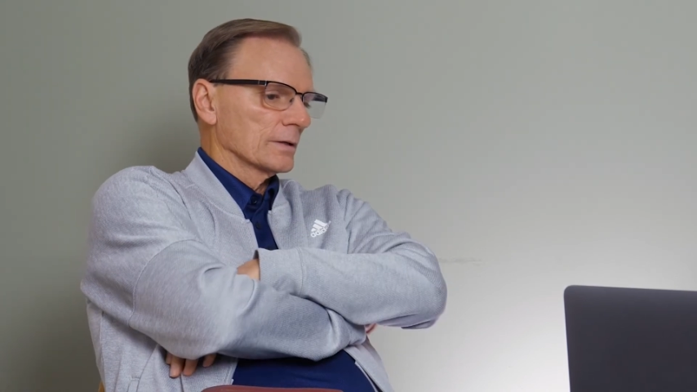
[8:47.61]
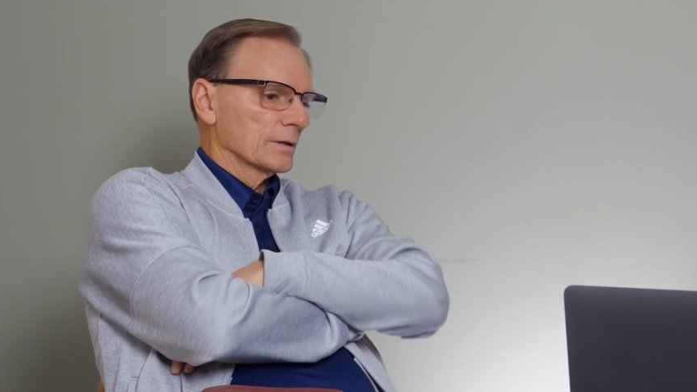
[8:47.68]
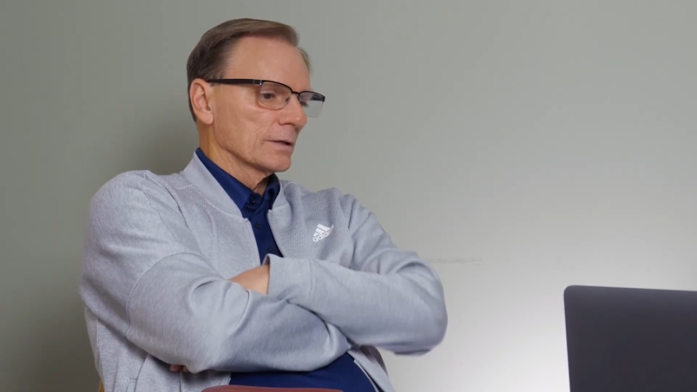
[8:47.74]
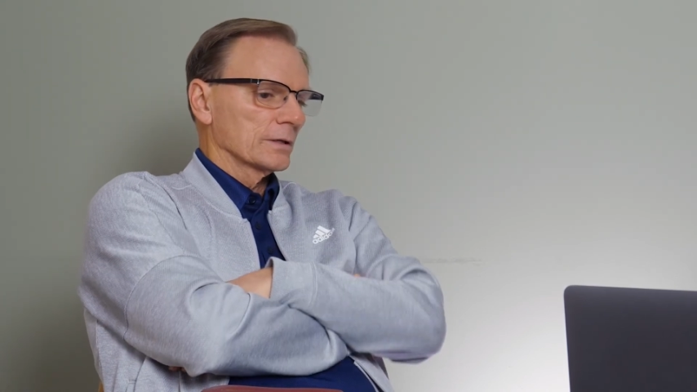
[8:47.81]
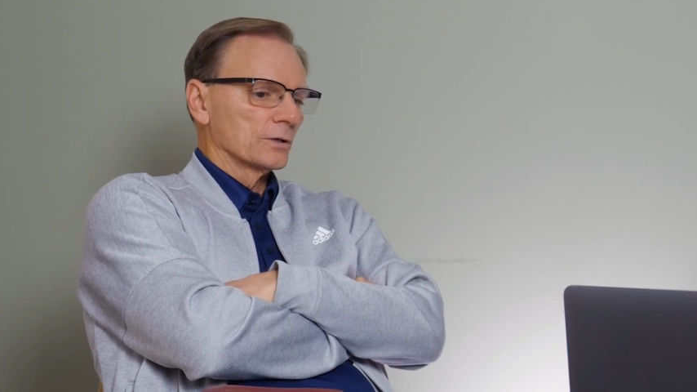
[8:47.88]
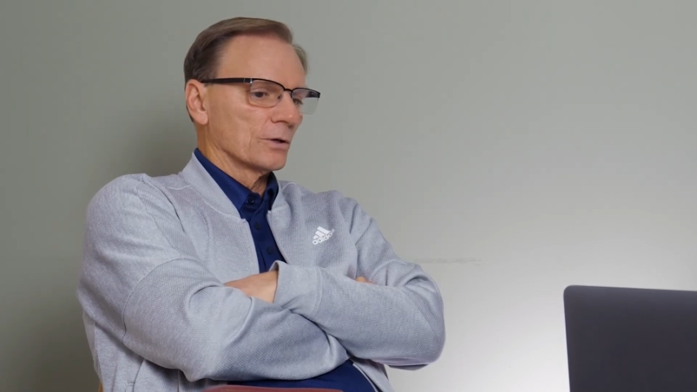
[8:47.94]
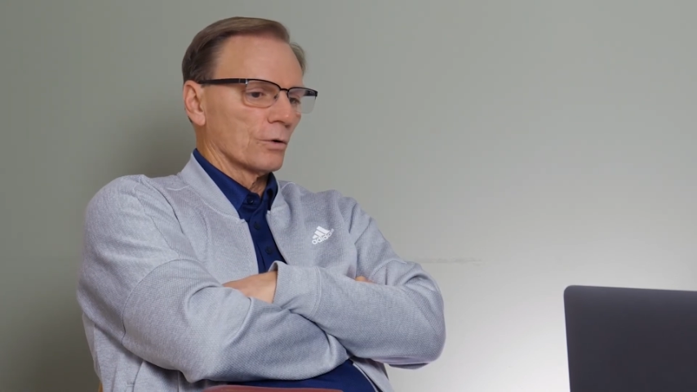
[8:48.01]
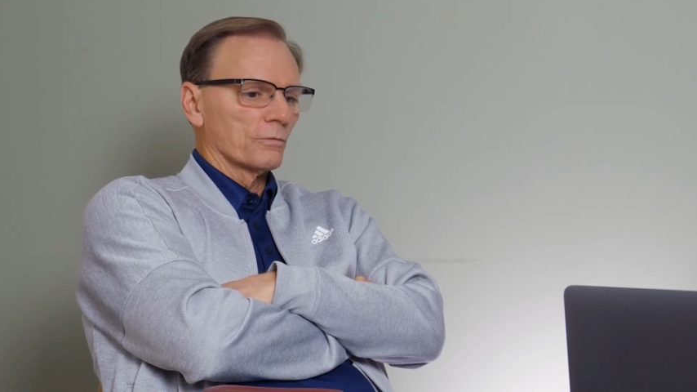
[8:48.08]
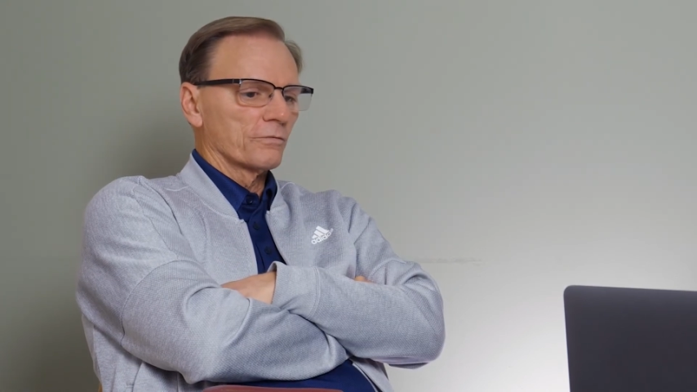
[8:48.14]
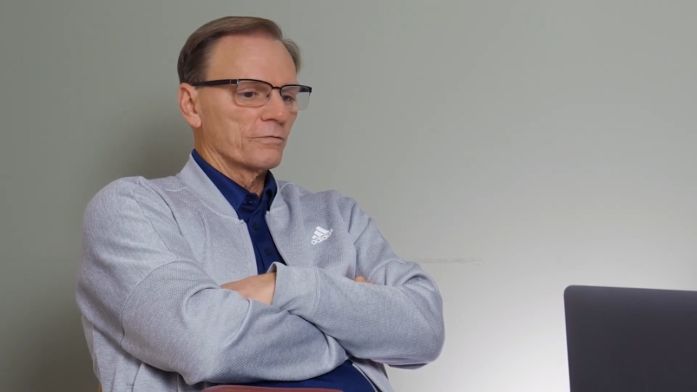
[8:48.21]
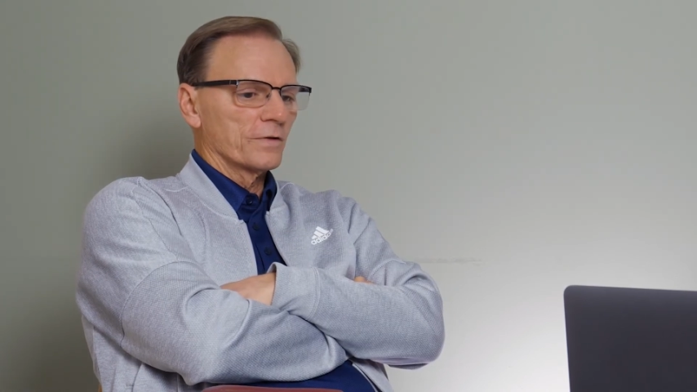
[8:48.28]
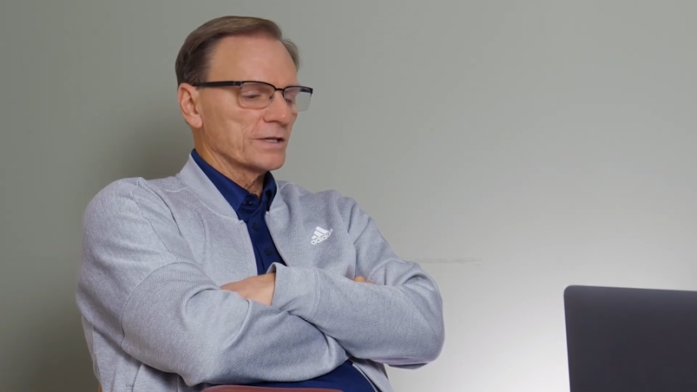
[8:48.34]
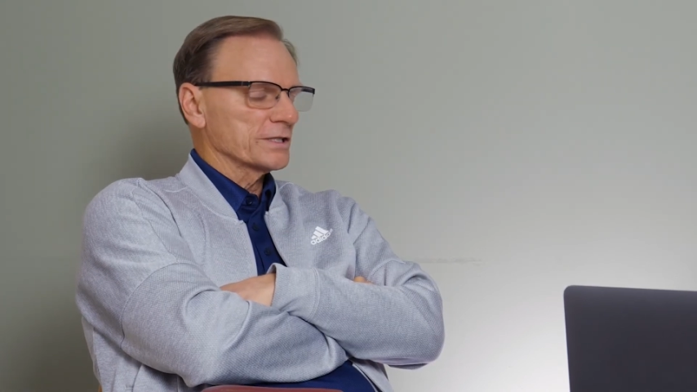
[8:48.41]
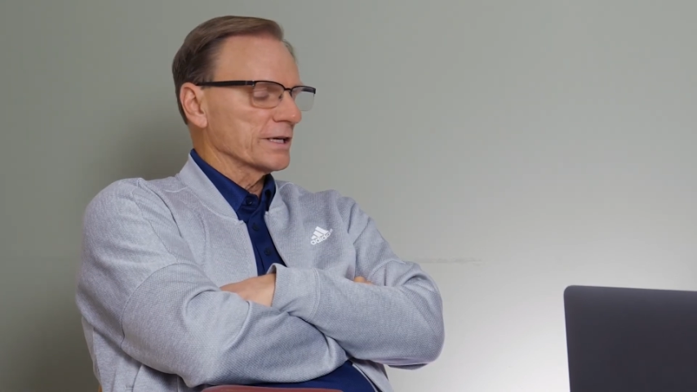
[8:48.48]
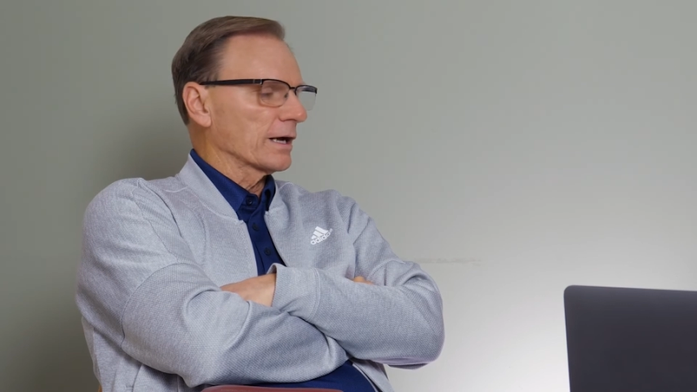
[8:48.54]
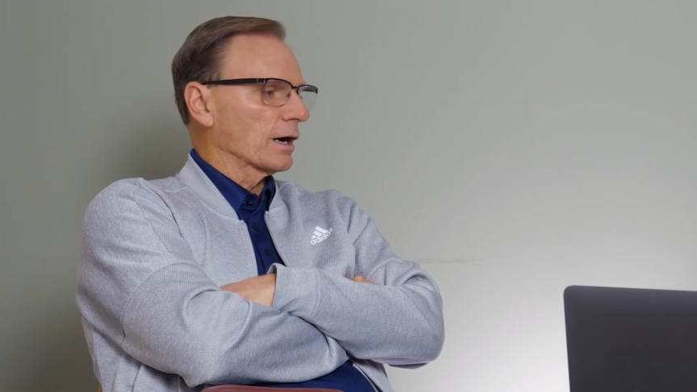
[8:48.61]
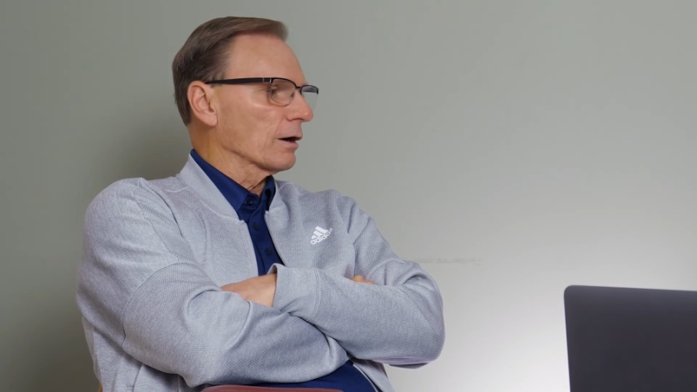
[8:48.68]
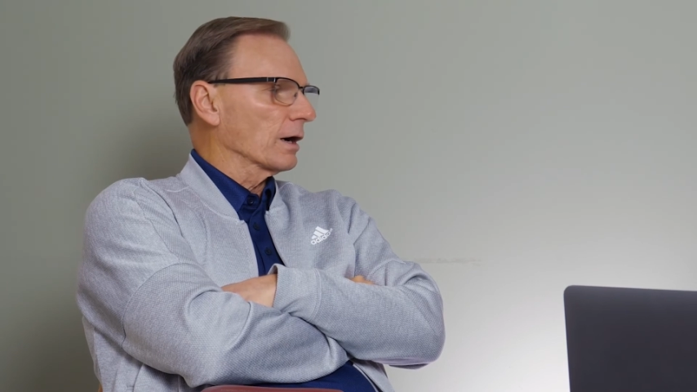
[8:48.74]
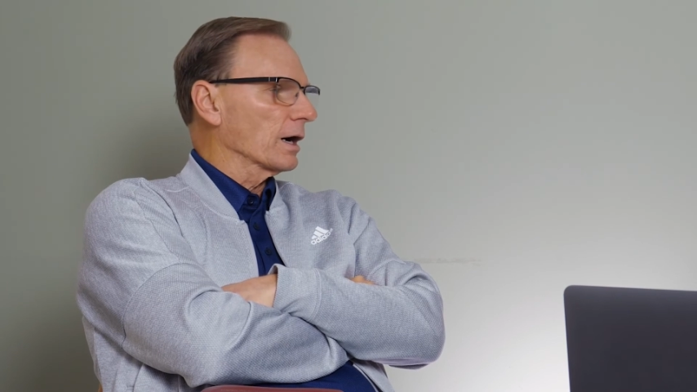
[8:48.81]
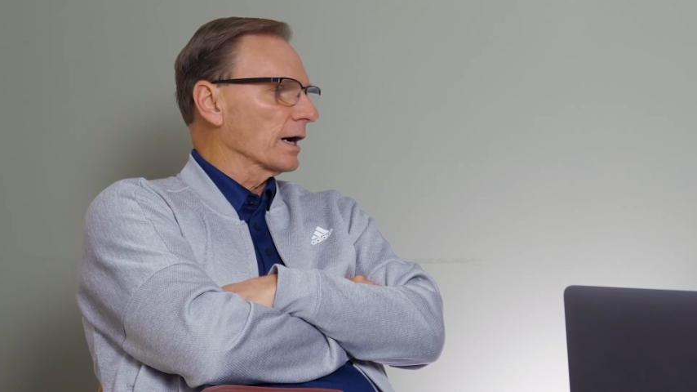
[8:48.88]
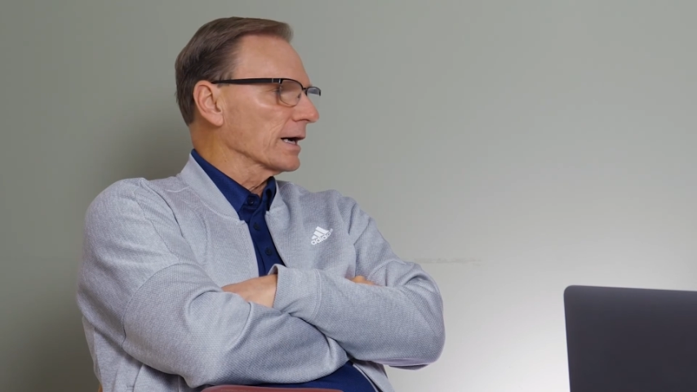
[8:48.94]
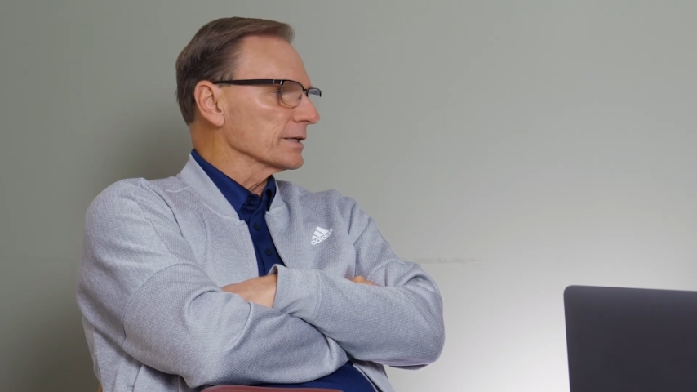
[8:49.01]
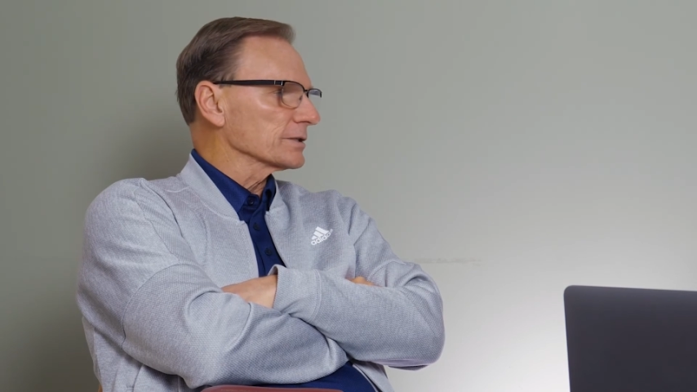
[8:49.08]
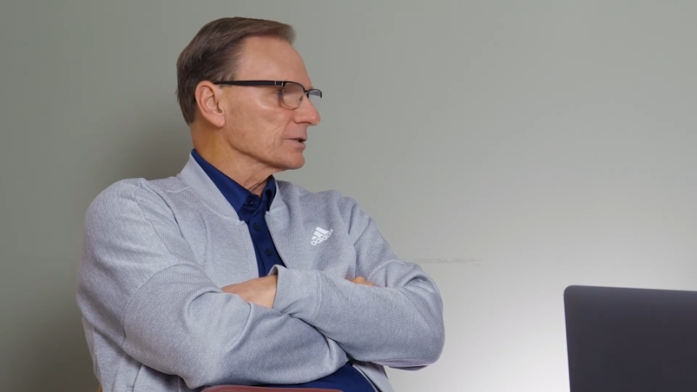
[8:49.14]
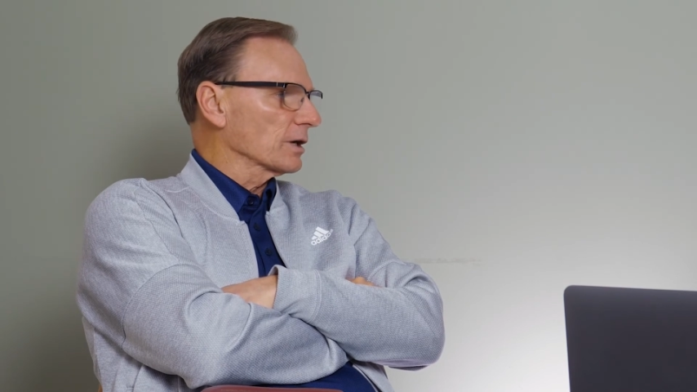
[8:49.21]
you know, fixing our eyes